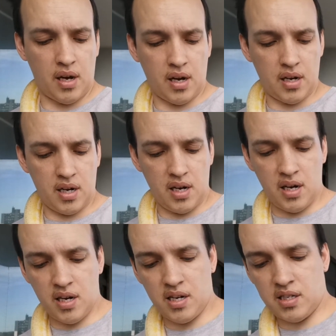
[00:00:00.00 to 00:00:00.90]
And
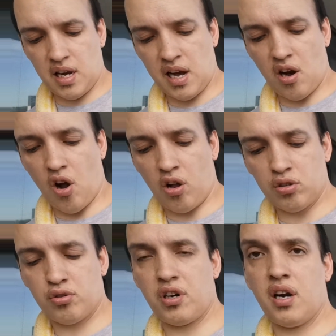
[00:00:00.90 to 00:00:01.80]
he is a
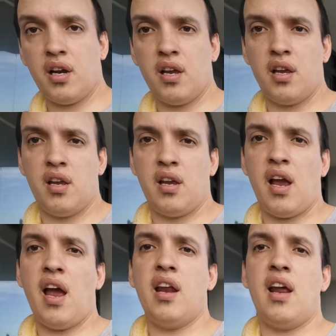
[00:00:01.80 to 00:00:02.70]
Ultra
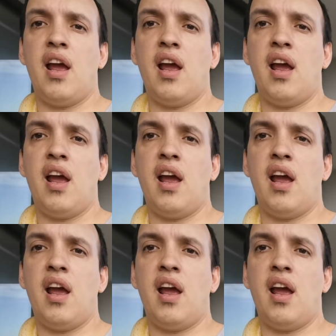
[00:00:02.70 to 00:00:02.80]
Het